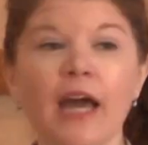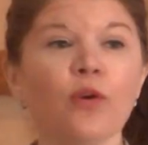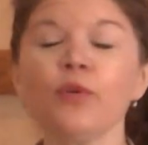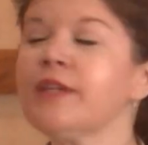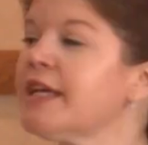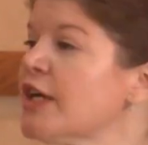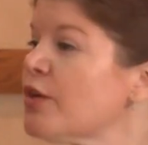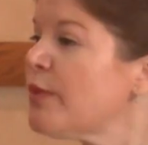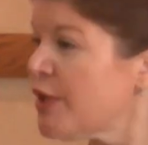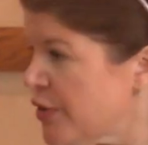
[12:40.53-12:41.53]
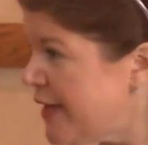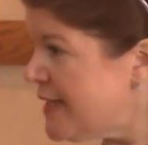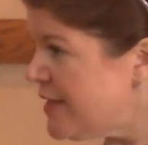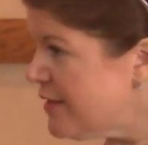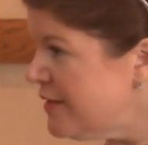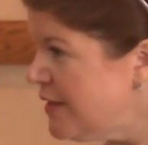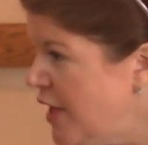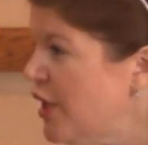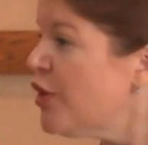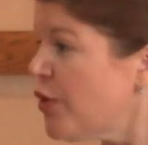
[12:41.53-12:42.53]
I don't really care what your grades are.
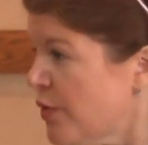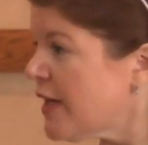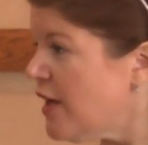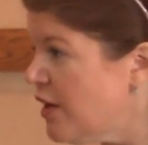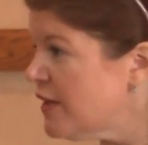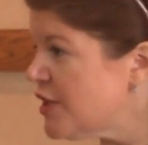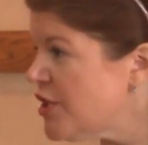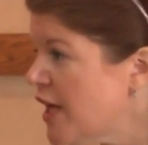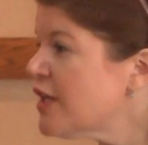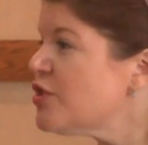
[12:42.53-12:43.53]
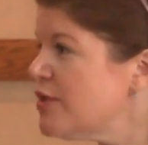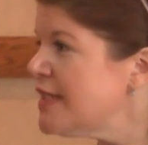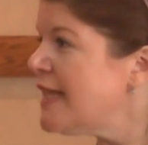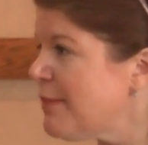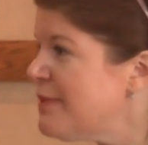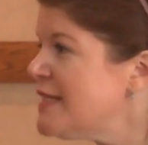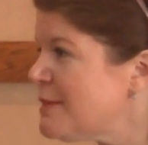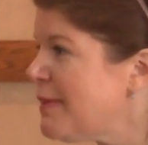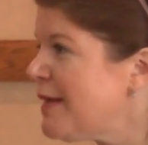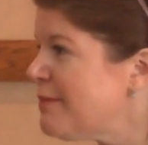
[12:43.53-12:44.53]
You're going to college because you need that piece
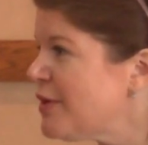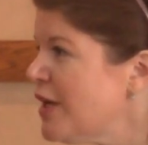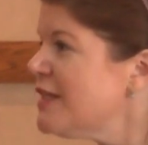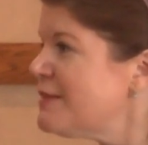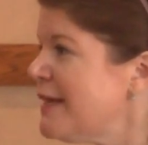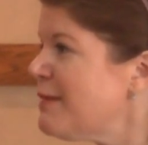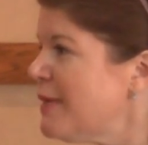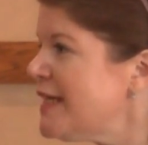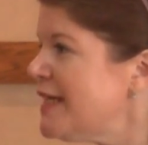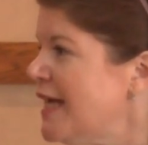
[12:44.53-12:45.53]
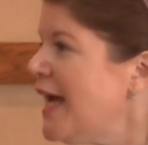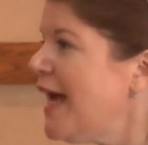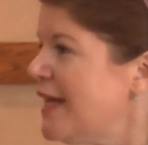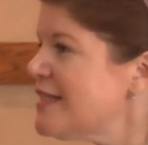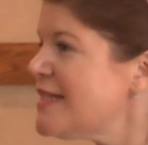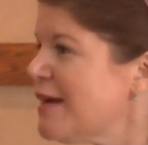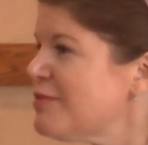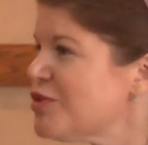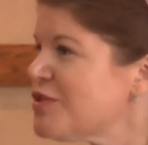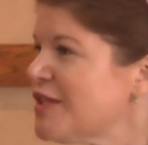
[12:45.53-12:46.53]
of paper to make money and
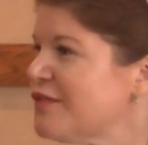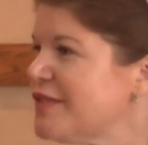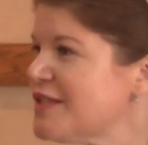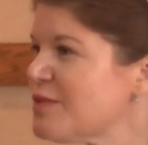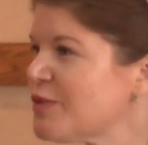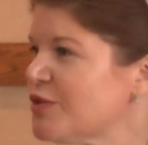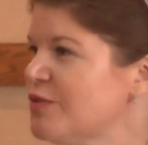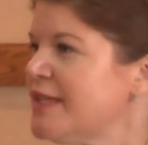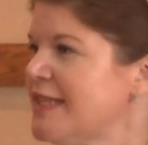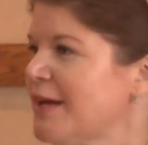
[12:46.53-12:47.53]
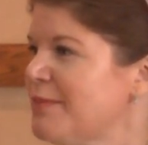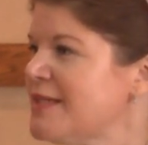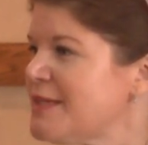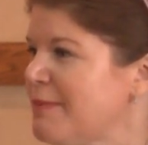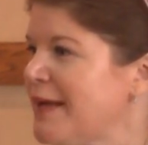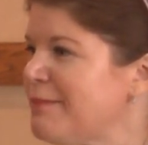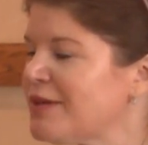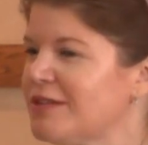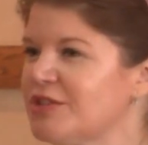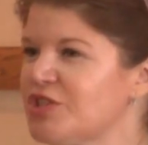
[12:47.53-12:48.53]
establish yourself in this world. You need that piece of
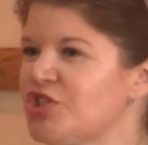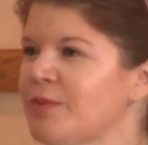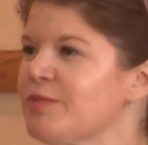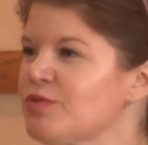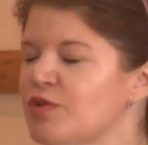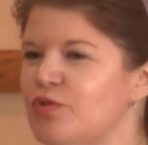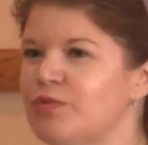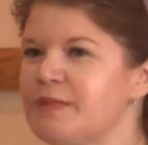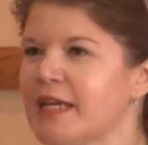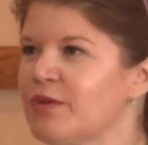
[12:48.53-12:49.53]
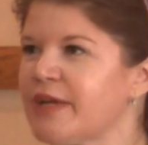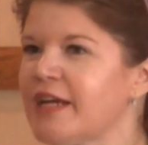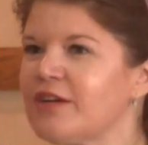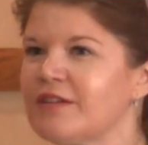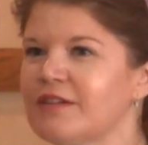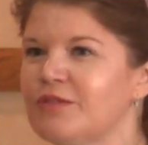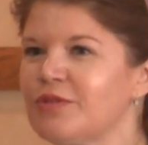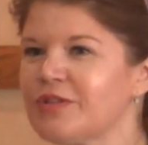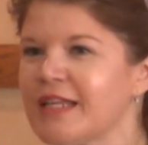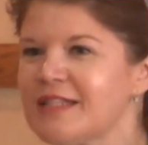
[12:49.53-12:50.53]
paper. Just jump through the hoops. I don't care. Who
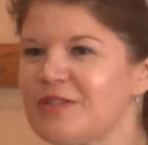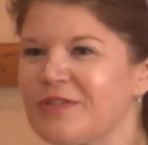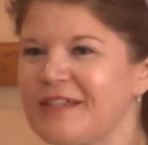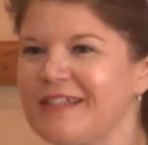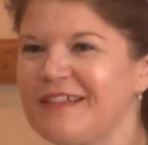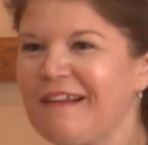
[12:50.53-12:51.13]
heard that story?